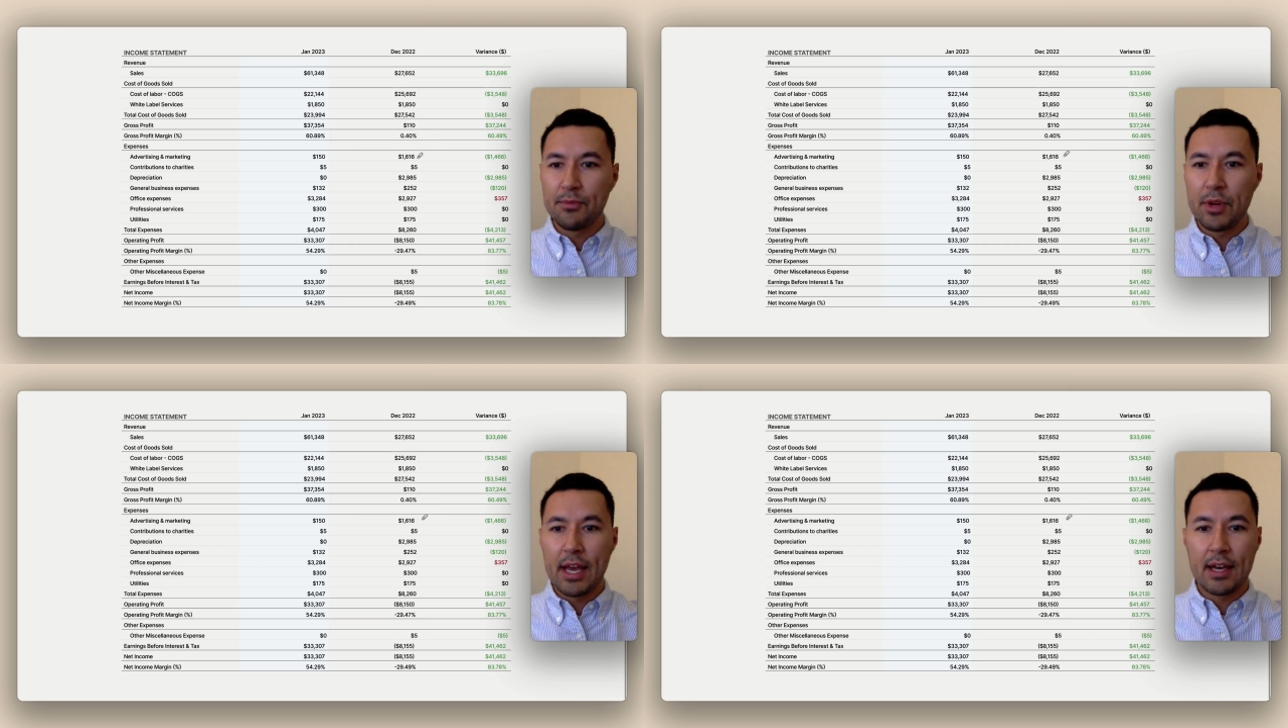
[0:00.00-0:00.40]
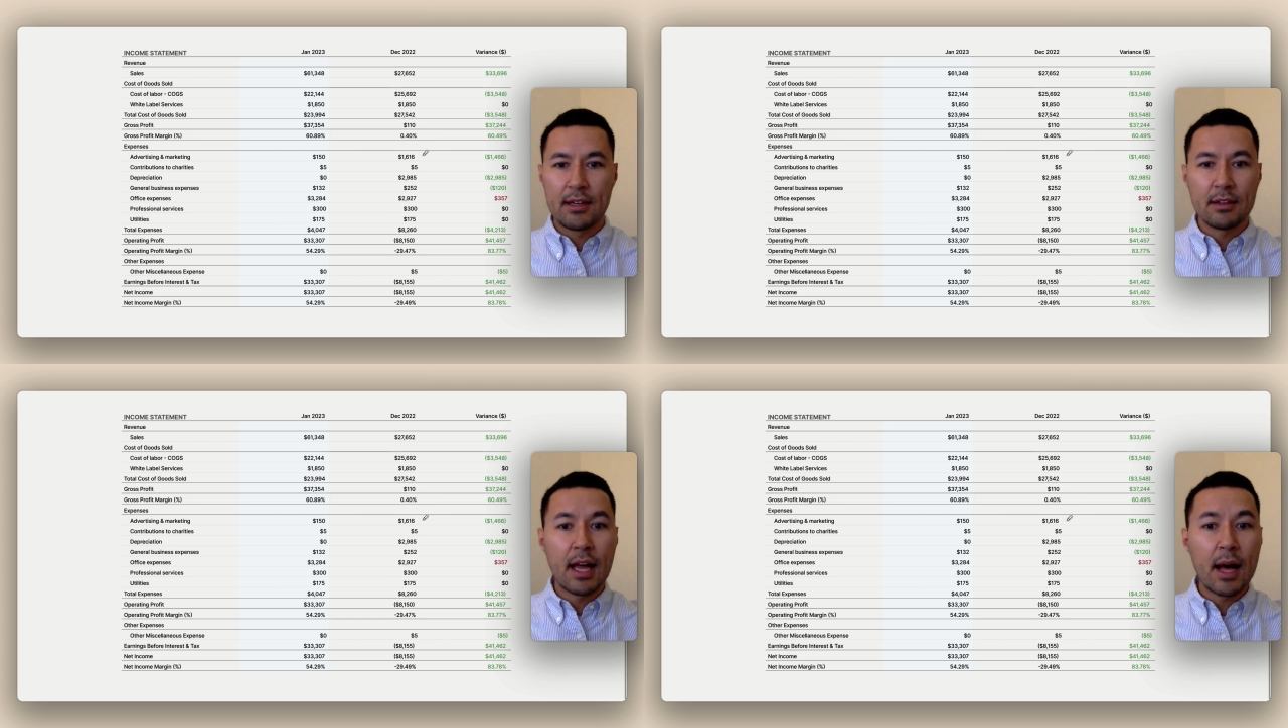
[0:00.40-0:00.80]
We had
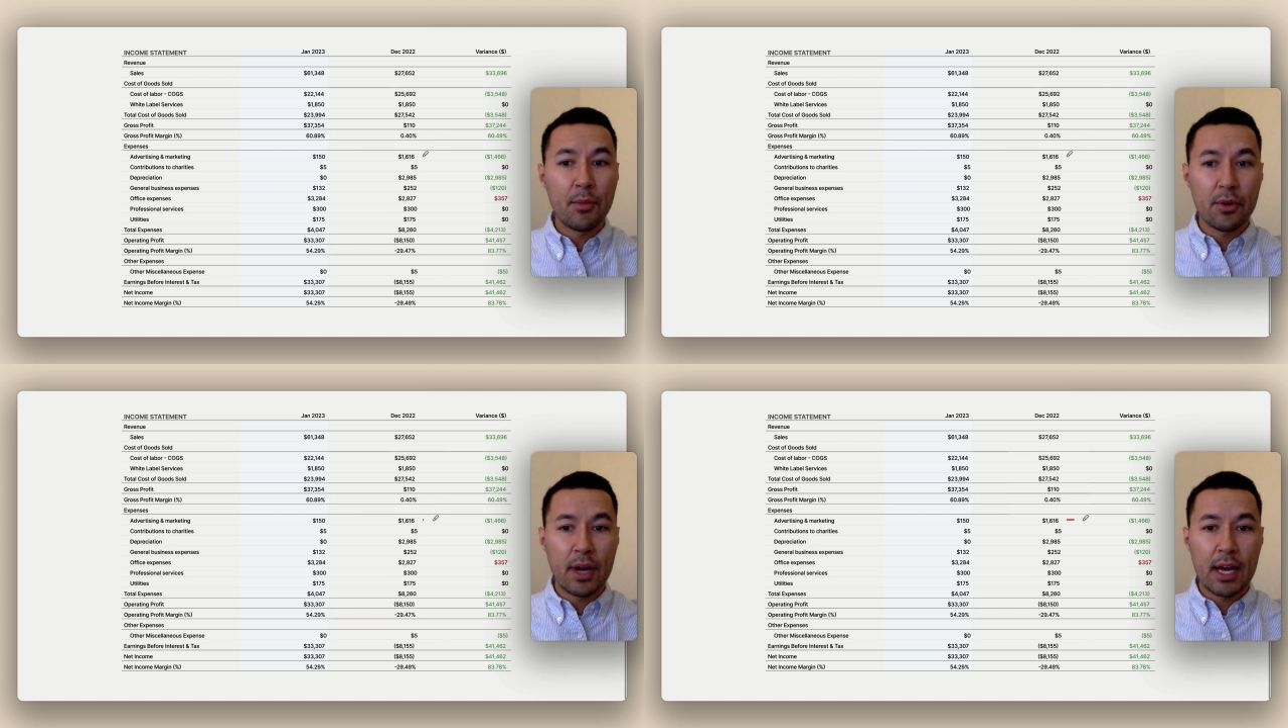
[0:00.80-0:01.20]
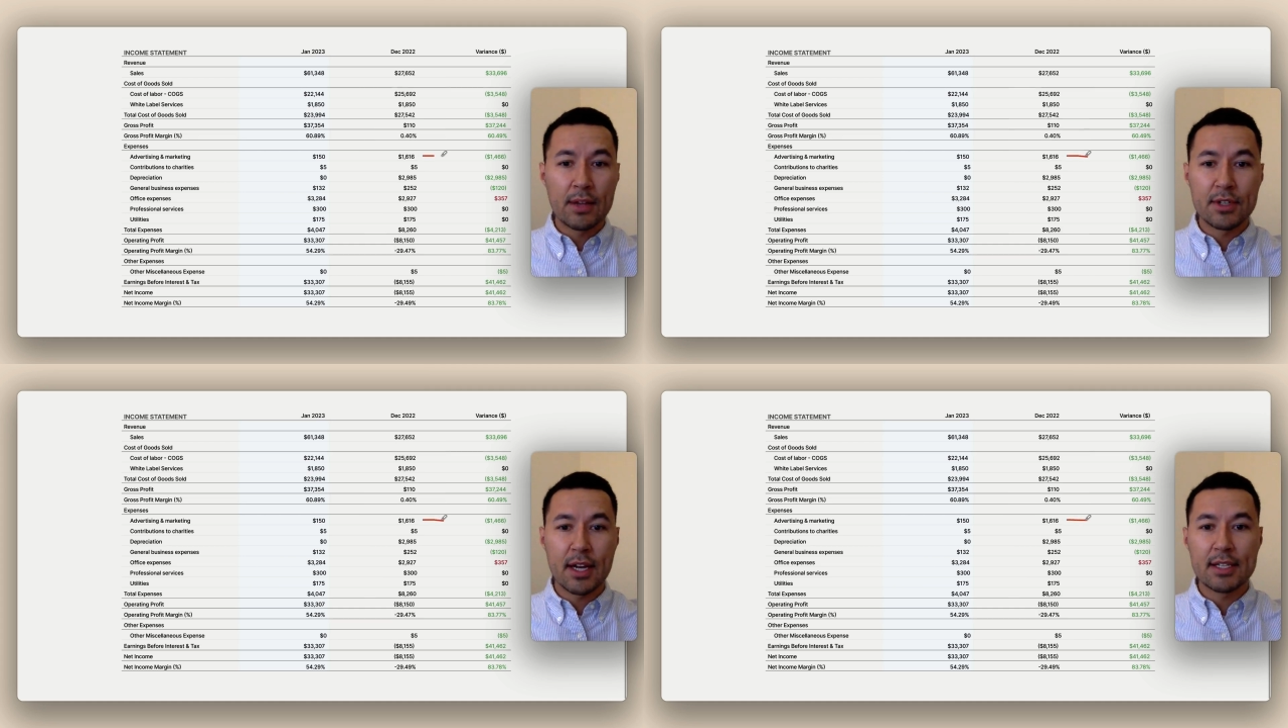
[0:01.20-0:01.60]
a lot more
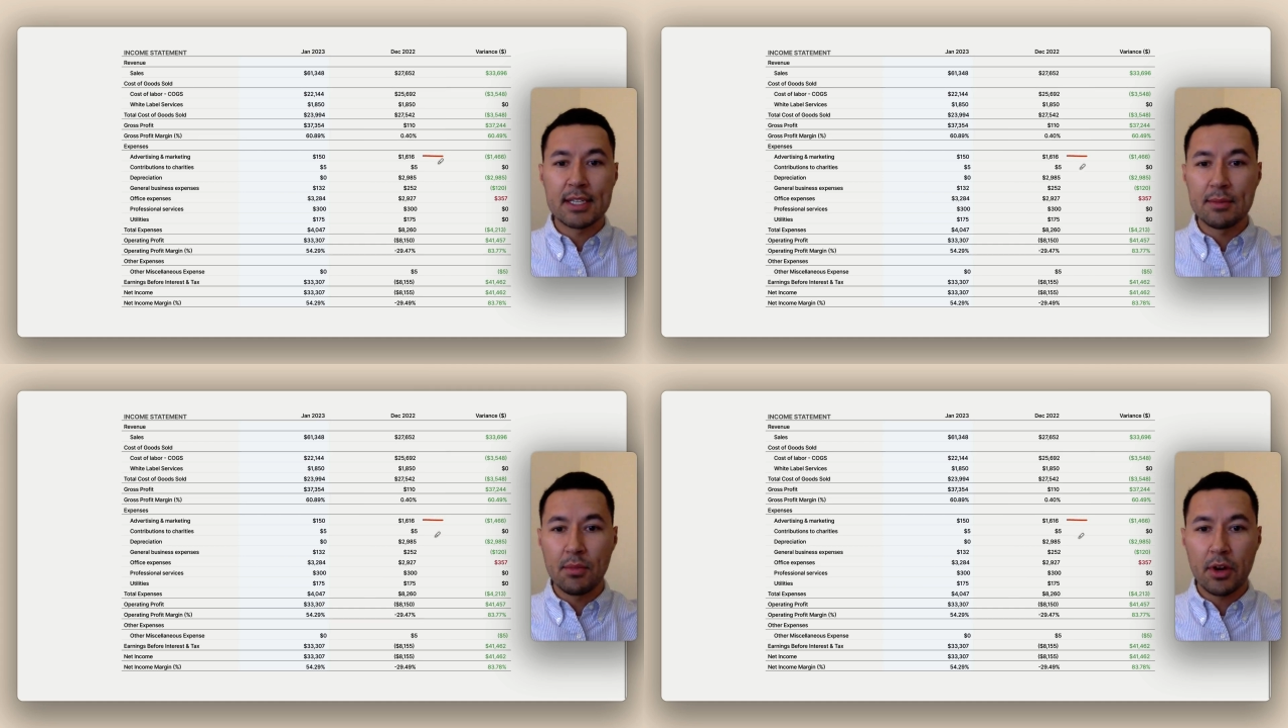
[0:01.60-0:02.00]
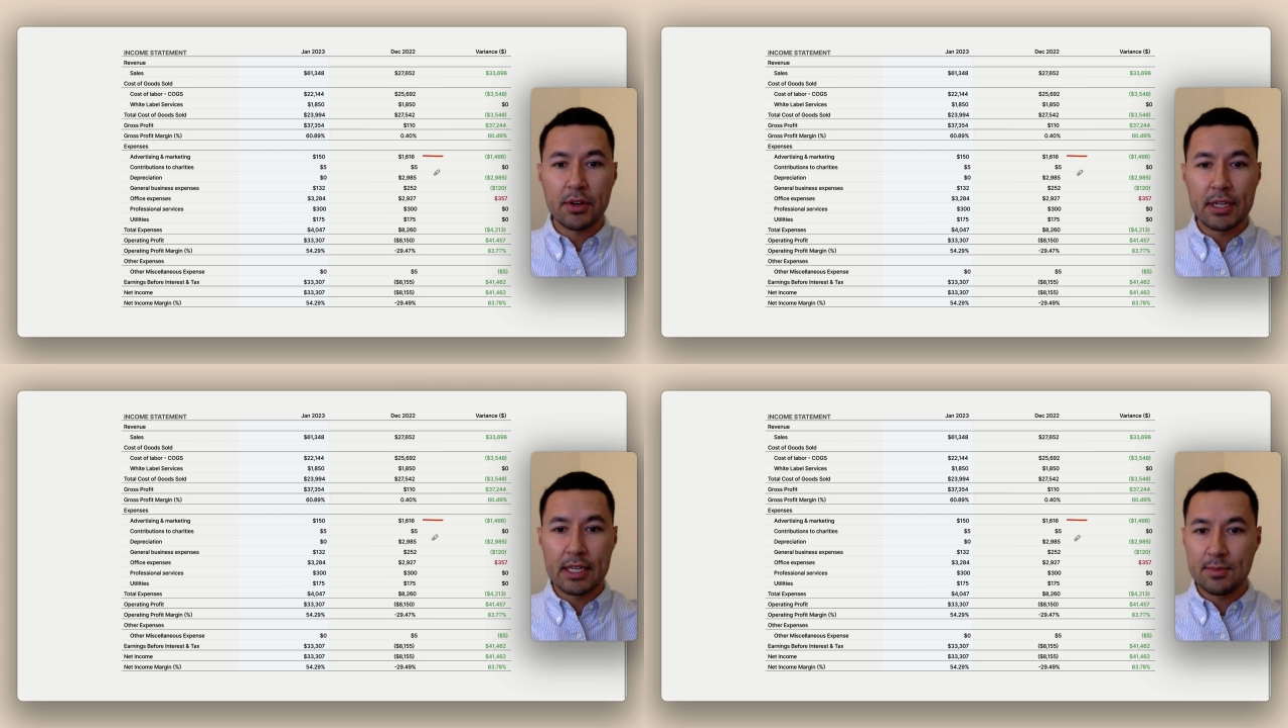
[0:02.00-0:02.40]
advertising and
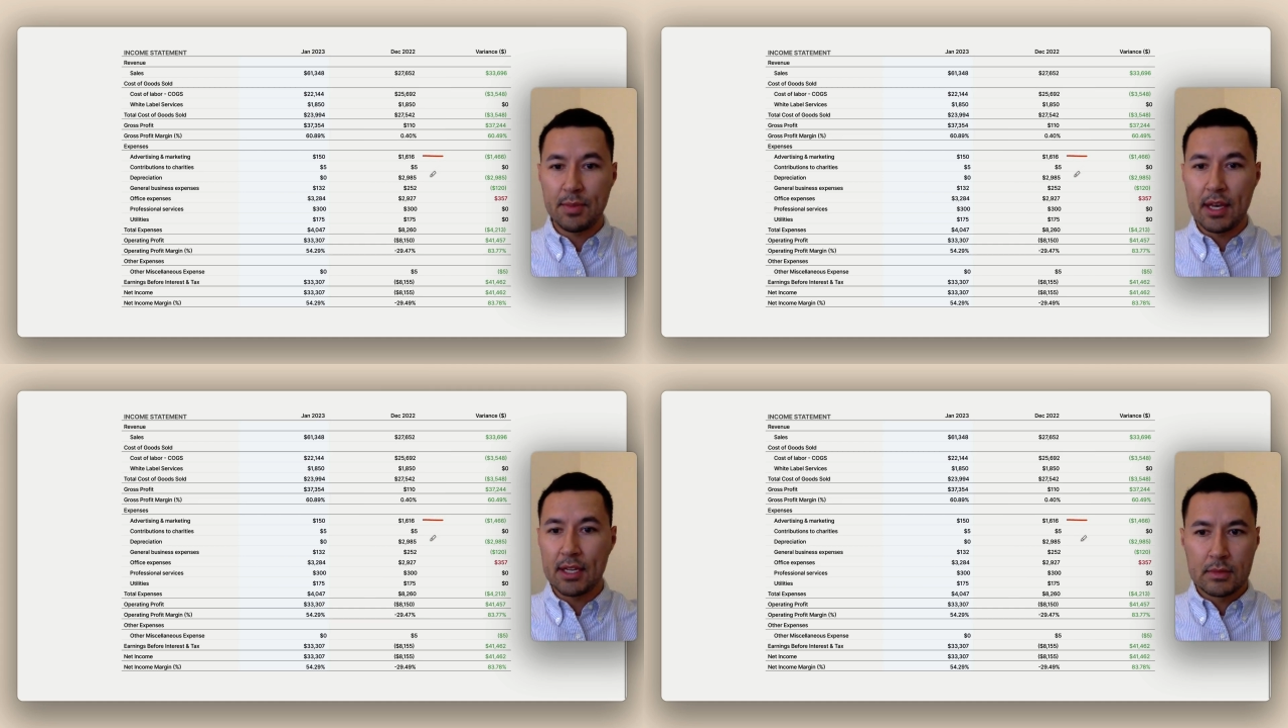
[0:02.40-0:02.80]
marketing spend,